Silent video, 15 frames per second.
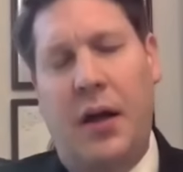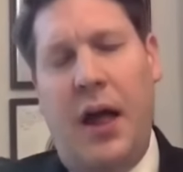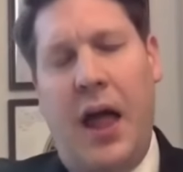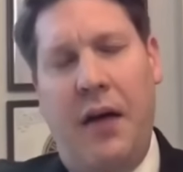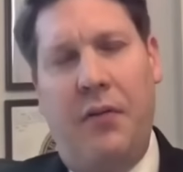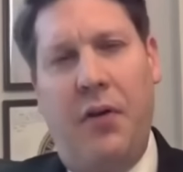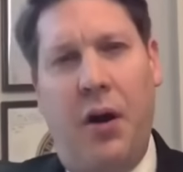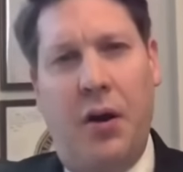
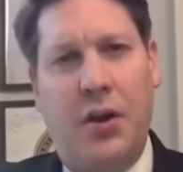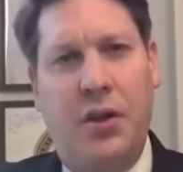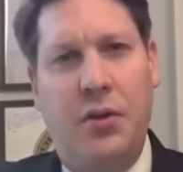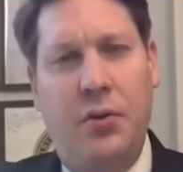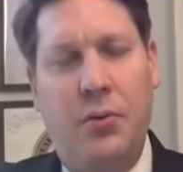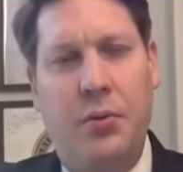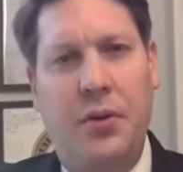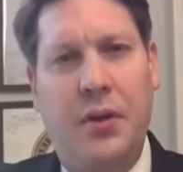have
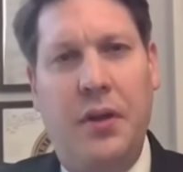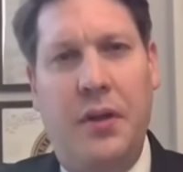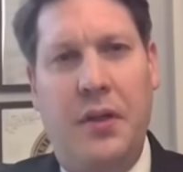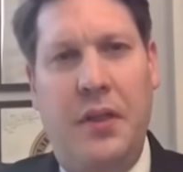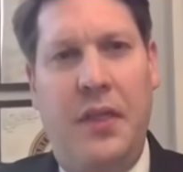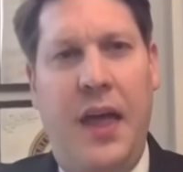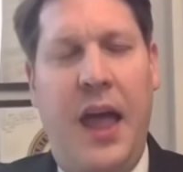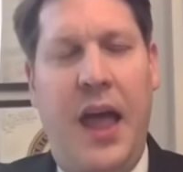argued
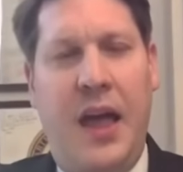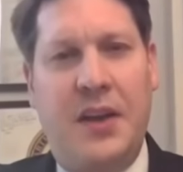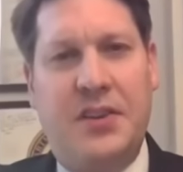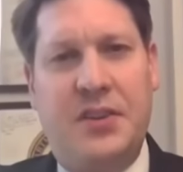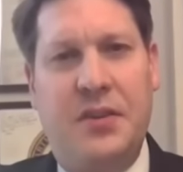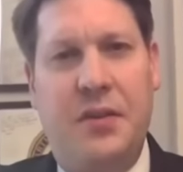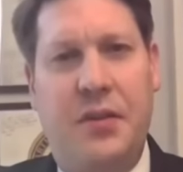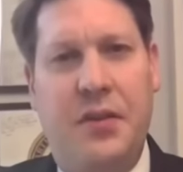that